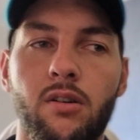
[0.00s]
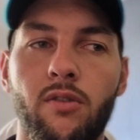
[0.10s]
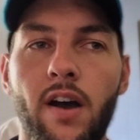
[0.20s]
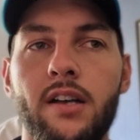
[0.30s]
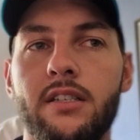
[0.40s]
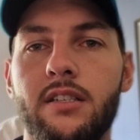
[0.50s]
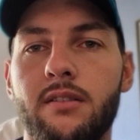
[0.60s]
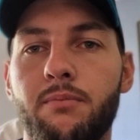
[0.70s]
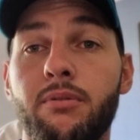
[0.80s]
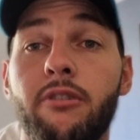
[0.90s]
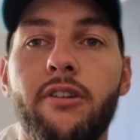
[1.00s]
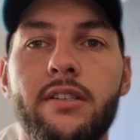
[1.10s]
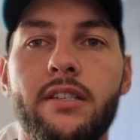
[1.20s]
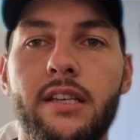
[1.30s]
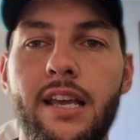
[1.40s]
of us
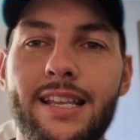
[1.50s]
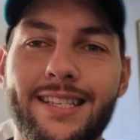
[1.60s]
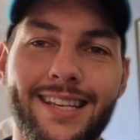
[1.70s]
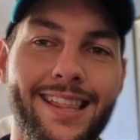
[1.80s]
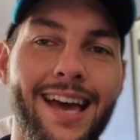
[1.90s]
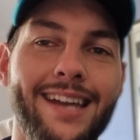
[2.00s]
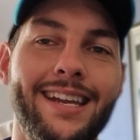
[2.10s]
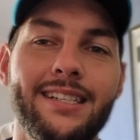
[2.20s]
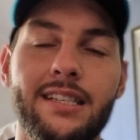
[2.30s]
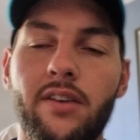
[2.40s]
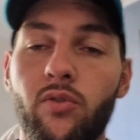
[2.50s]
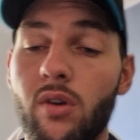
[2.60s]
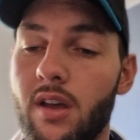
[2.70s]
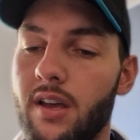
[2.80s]
progressing into that next level.